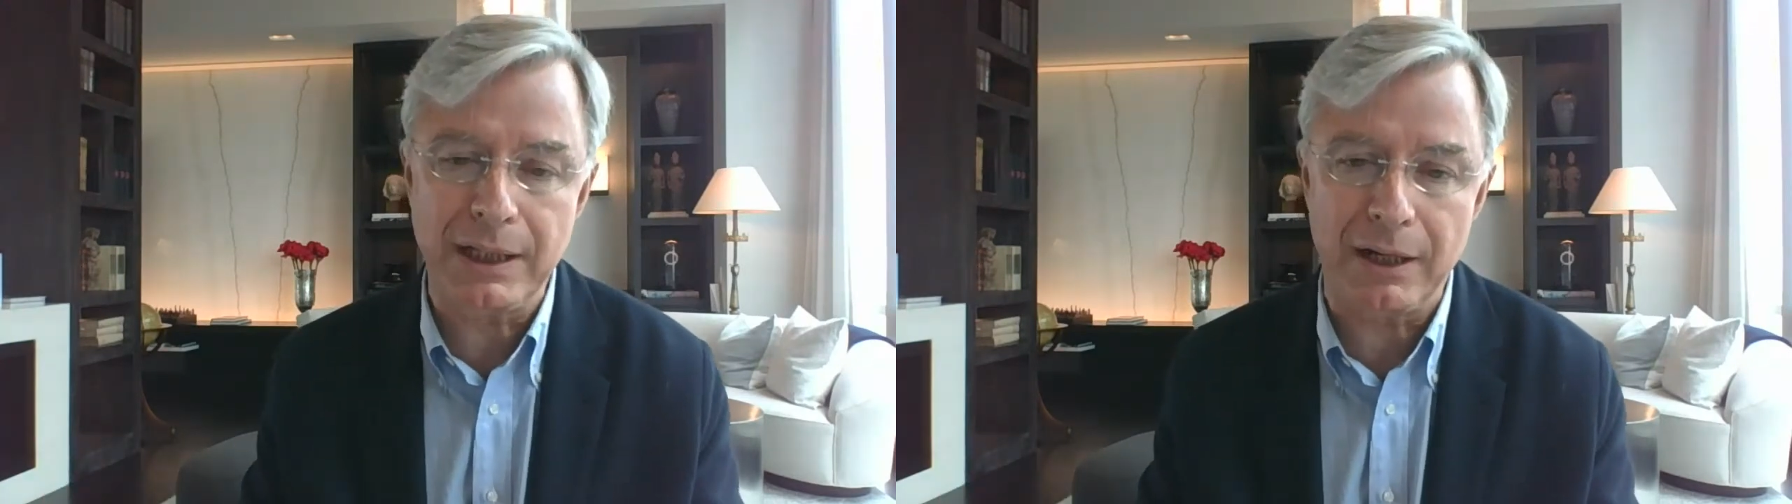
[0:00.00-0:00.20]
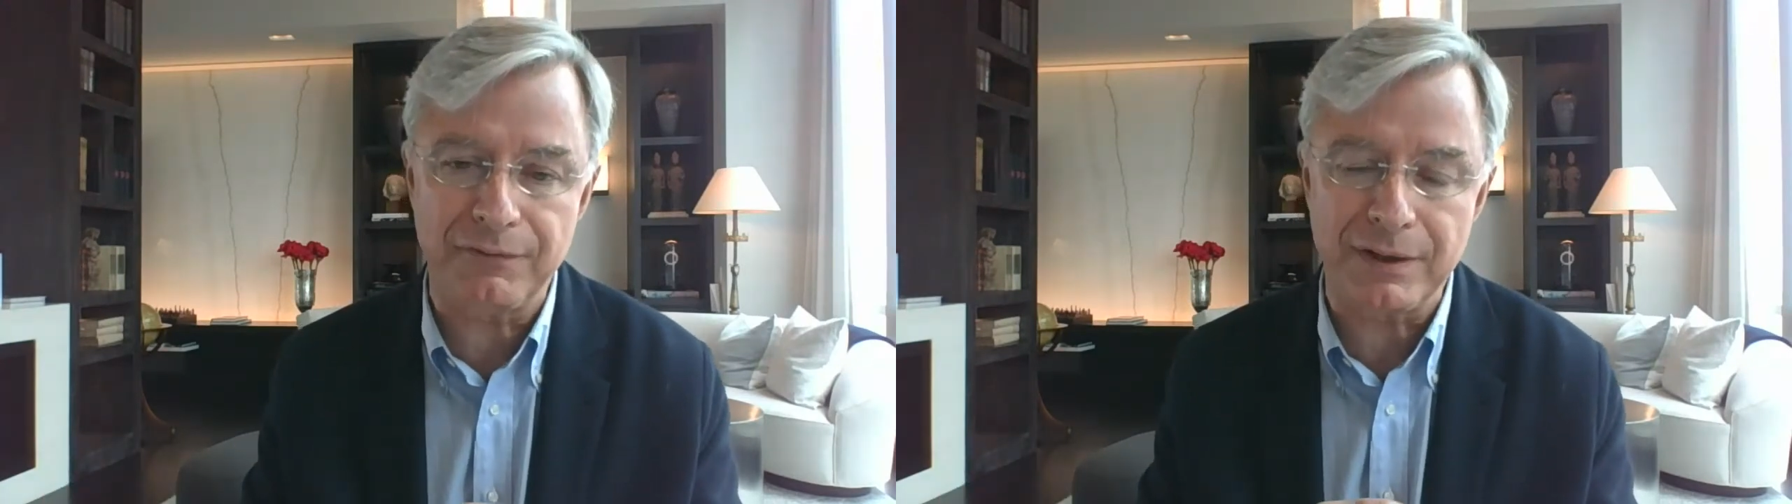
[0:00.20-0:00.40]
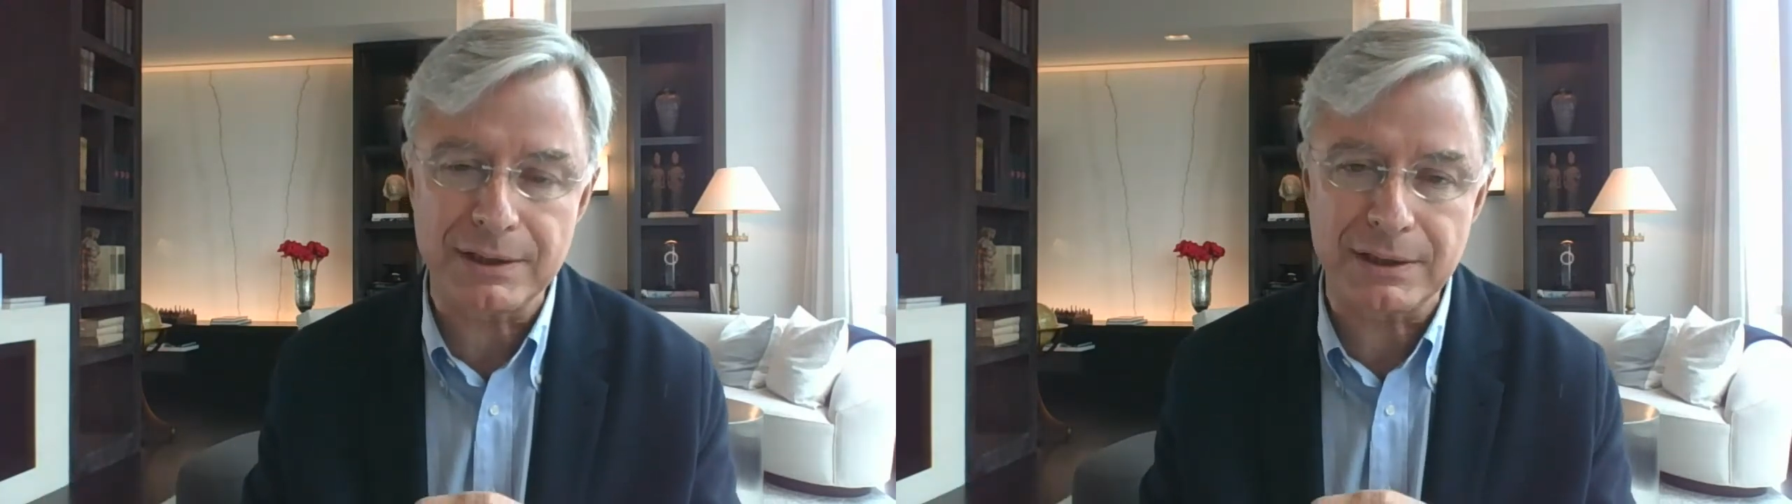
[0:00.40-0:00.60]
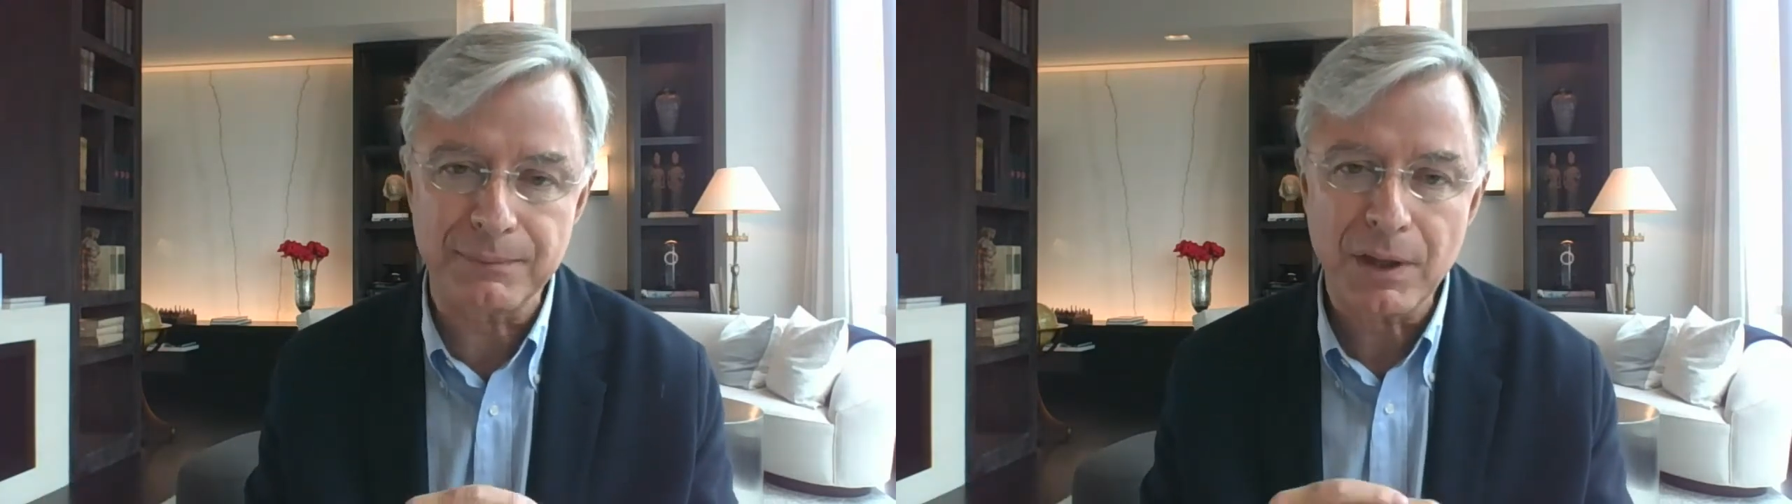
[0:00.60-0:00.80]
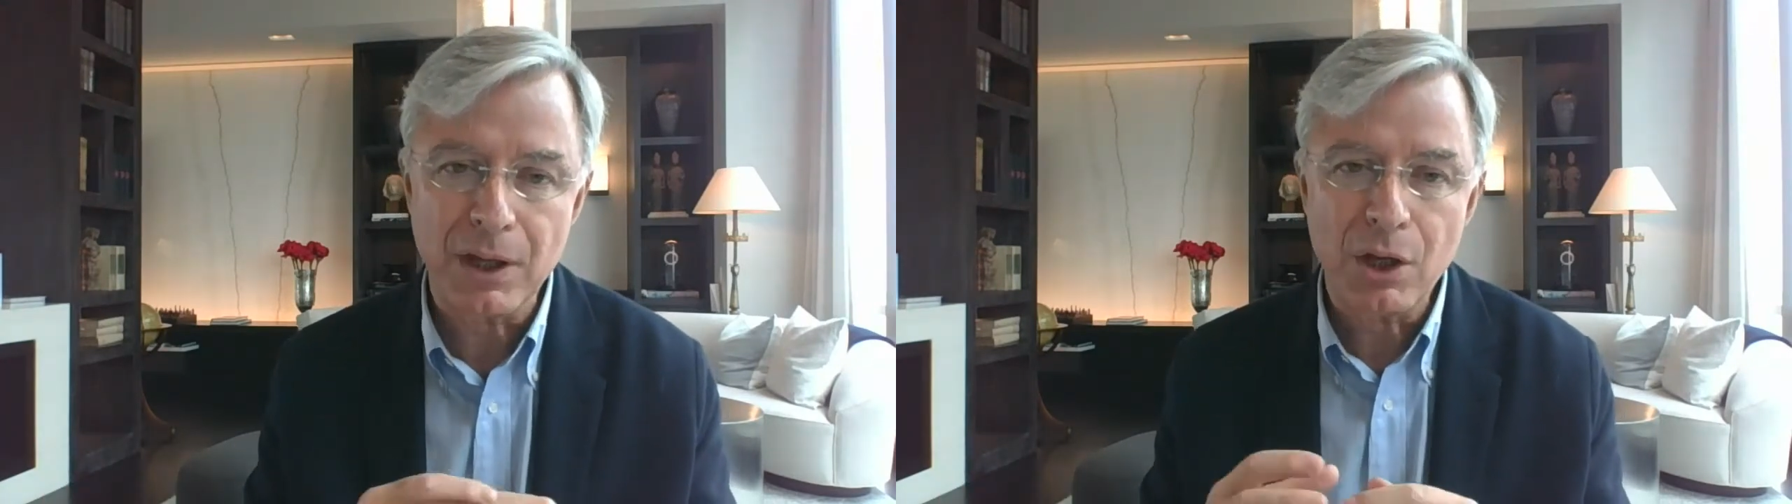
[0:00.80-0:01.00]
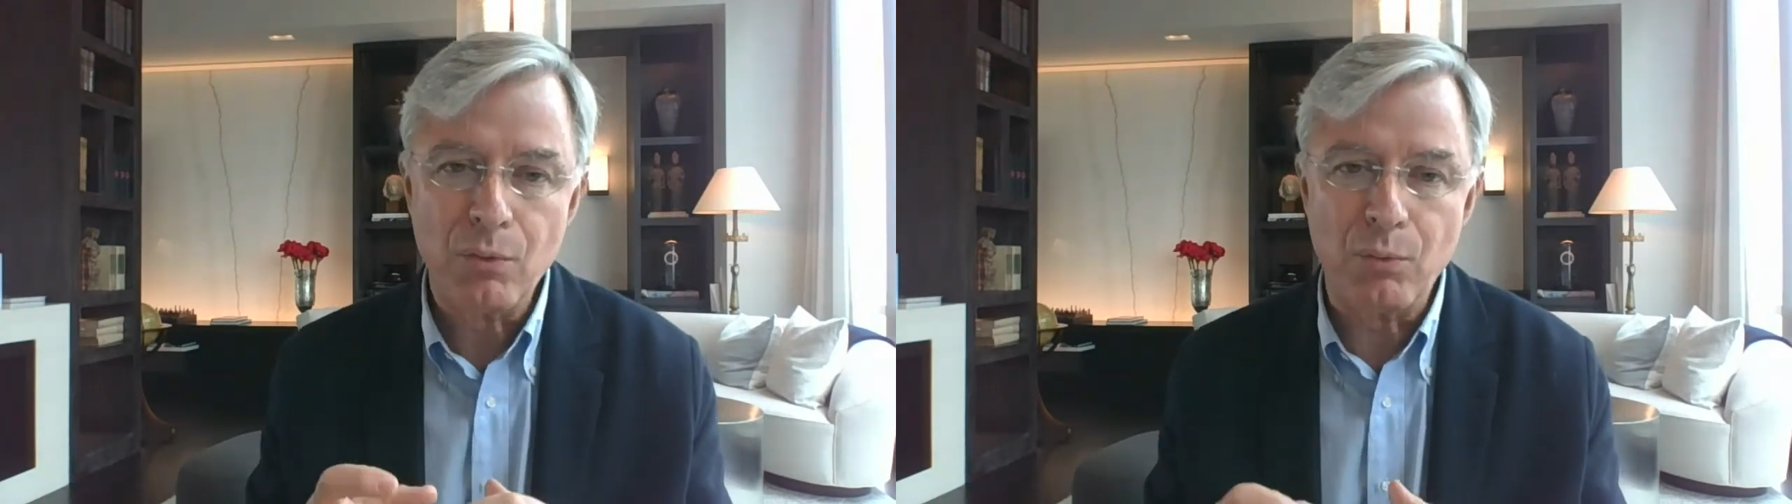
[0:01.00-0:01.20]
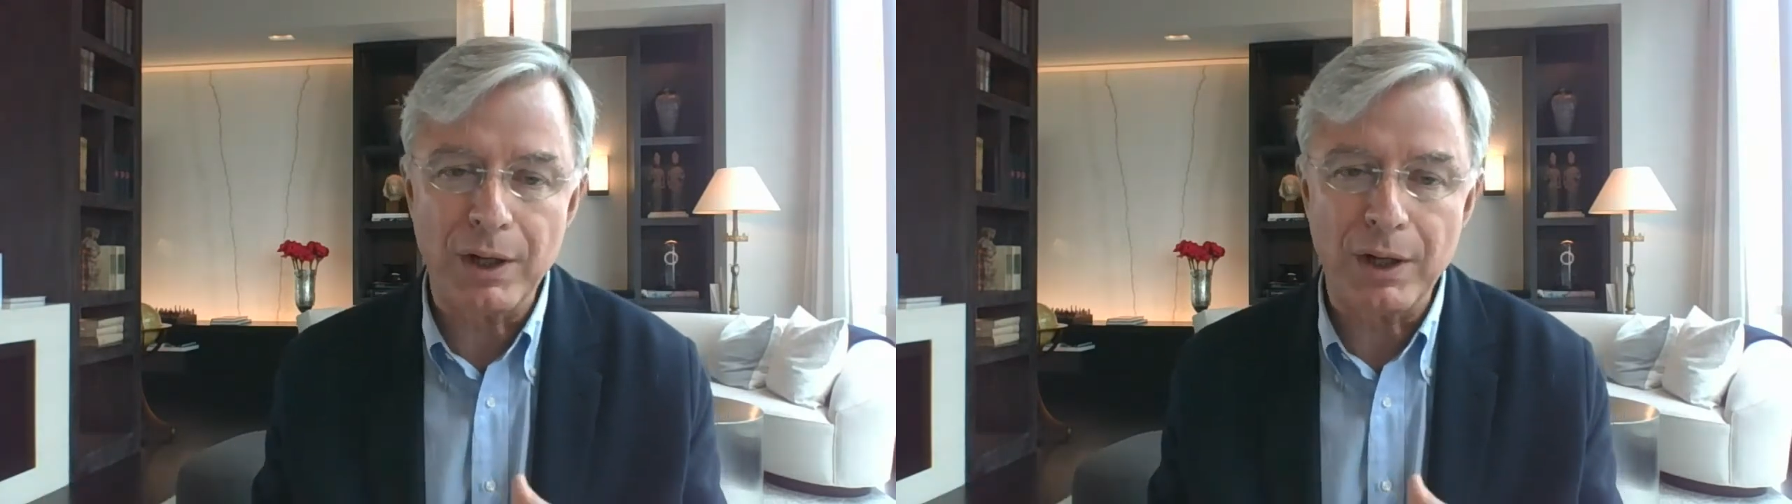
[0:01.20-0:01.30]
back to the office?